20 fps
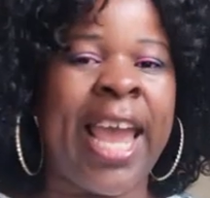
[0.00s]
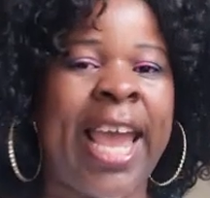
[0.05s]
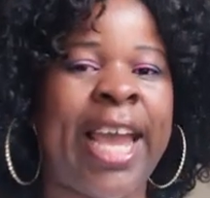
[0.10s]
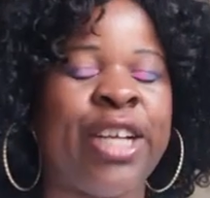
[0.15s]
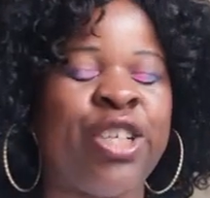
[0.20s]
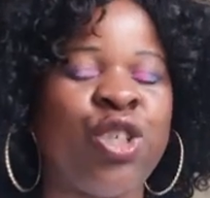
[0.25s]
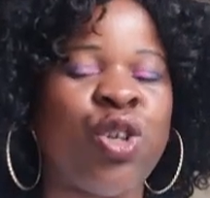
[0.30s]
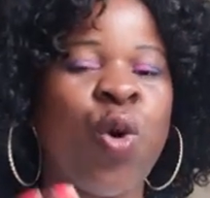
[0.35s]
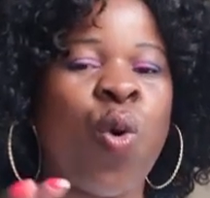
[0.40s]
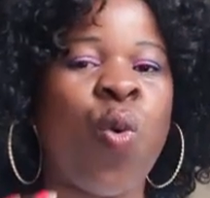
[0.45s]

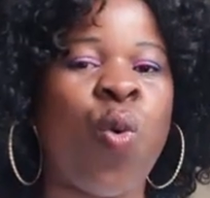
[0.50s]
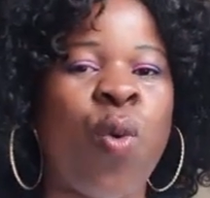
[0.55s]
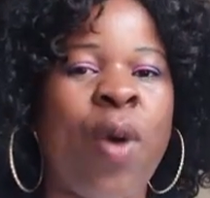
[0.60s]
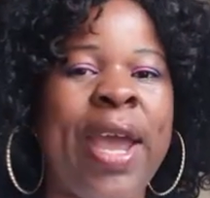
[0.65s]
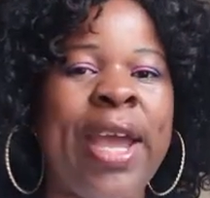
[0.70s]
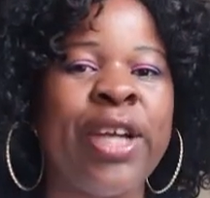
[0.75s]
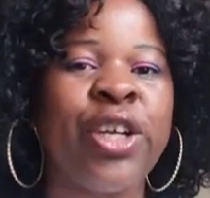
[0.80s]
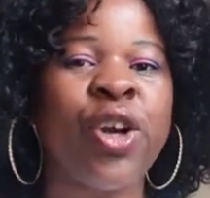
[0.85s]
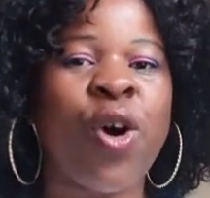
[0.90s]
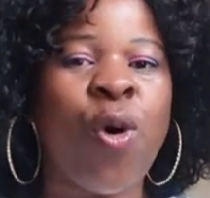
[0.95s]
At your
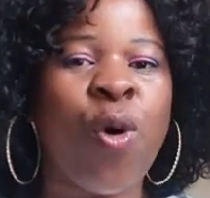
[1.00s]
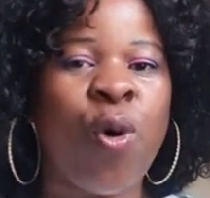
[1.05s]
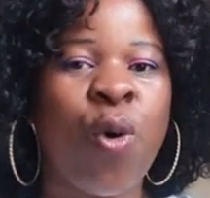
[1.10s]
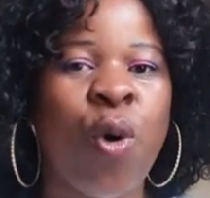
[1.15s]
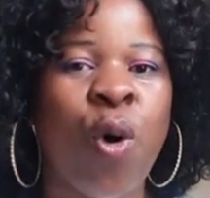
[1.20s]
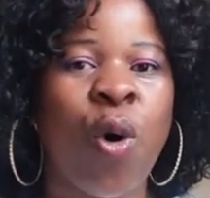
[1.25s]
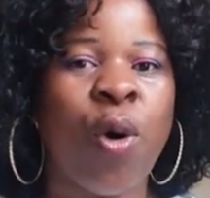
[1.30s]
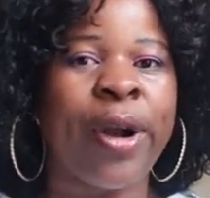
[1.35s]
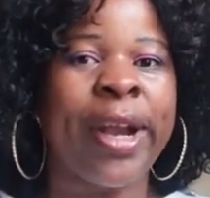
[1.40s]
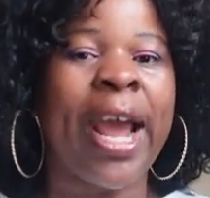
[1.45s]
word, O
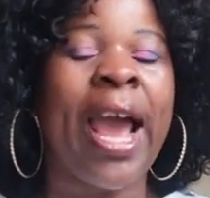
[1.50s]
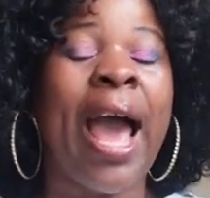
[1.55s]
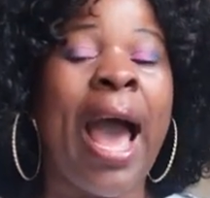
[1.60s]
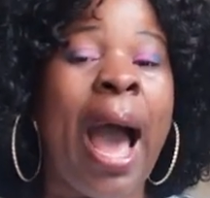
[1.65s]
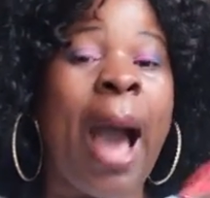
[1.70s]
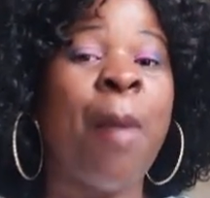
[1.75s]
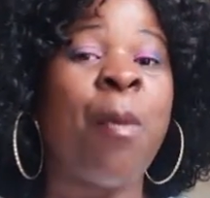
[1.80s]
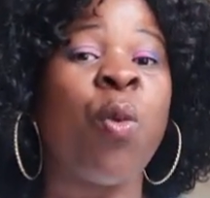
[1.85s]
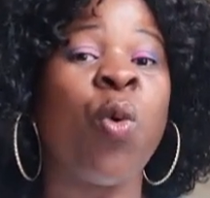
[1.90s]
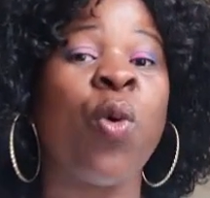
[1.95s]
God,
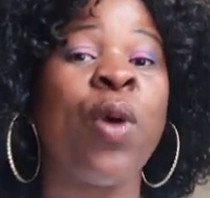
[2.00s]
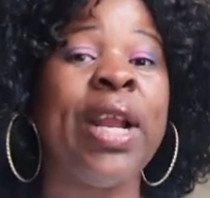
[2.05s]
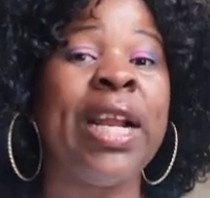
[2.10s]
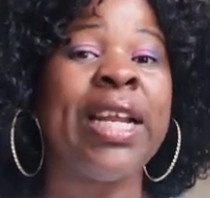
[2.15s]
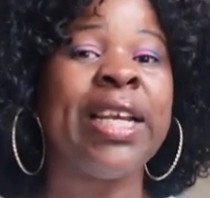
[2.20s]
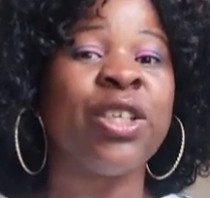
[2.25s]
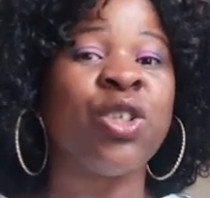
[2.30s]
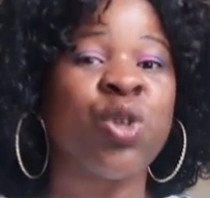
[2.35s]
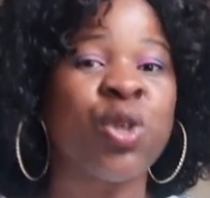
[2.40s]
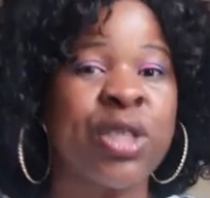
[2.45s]
I'm
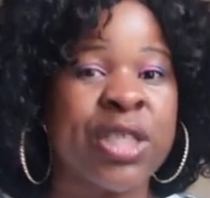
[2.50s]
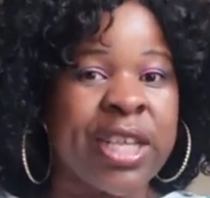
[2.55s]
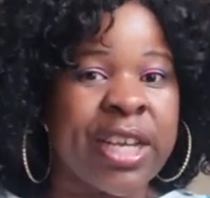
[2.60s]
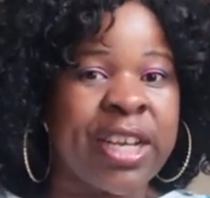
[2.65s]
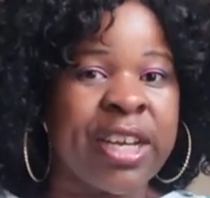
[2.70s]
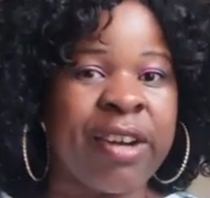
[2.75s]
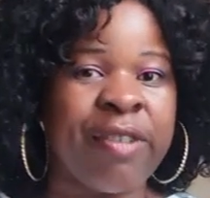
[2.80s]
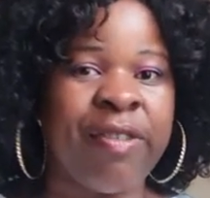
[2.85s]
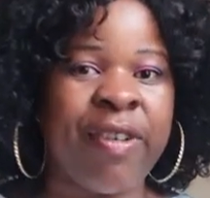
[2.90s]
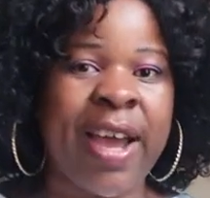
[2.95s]
willing to
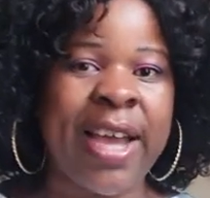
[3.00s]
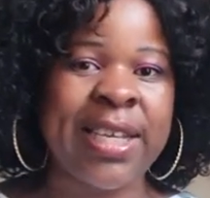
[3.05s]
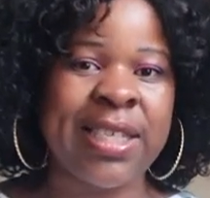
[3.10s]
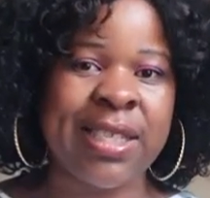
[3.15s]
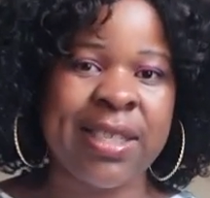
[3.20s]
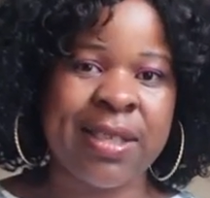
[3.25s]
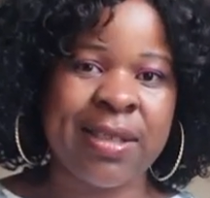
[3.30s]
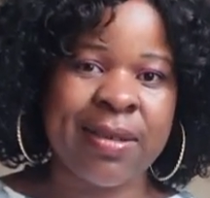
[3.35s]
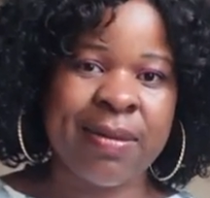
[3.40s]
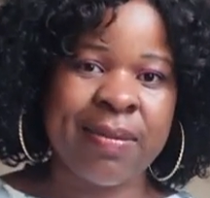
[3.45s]

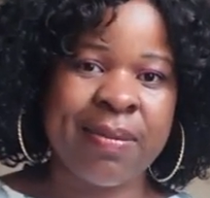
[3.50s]
sacrifice.